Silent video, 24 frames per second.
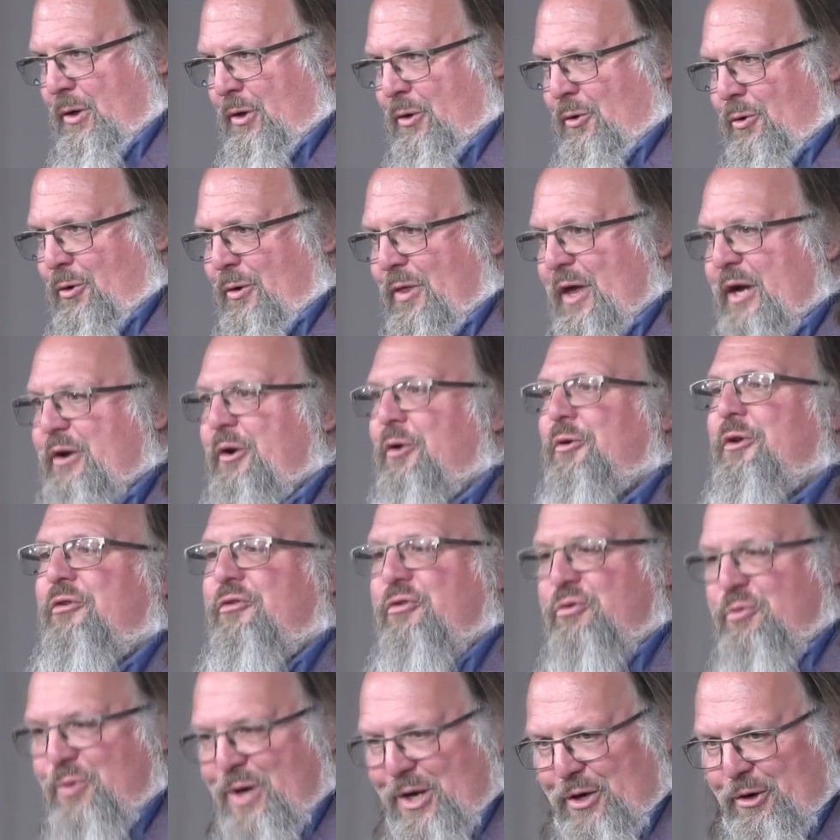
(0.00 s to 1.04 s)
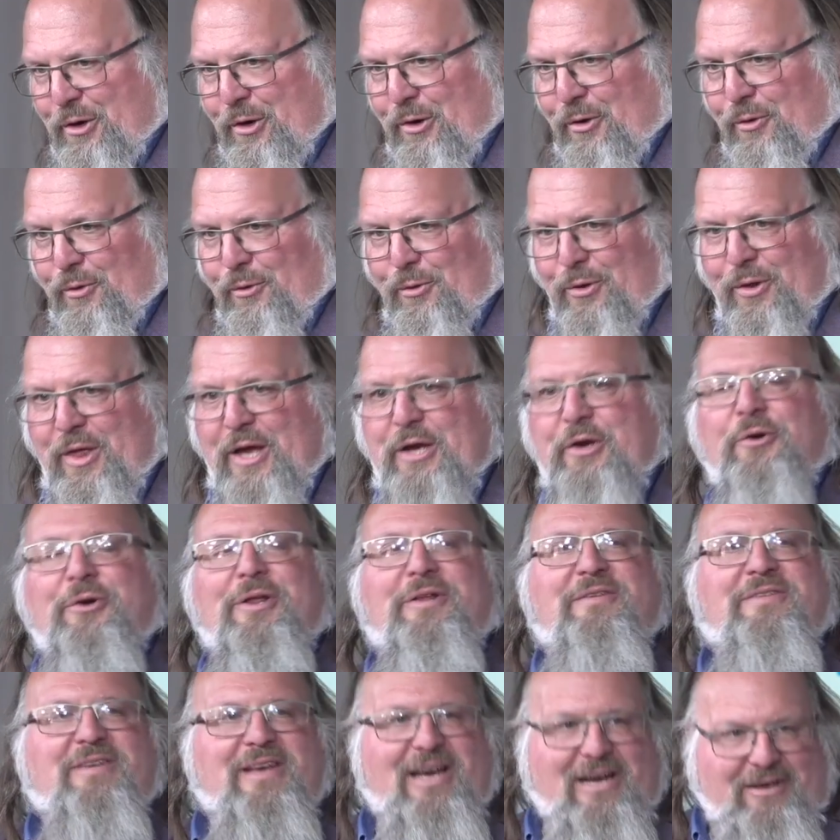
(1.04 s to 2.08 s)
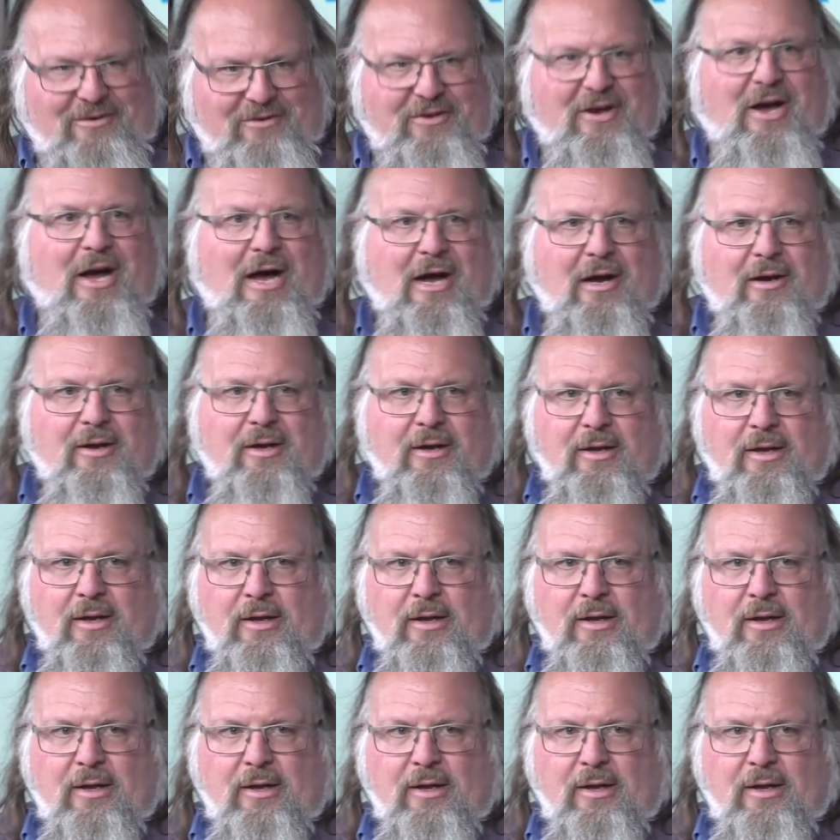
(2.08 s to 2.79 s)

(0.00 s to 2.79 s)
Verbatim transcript: or they go to Twitter, or they go to TikTok.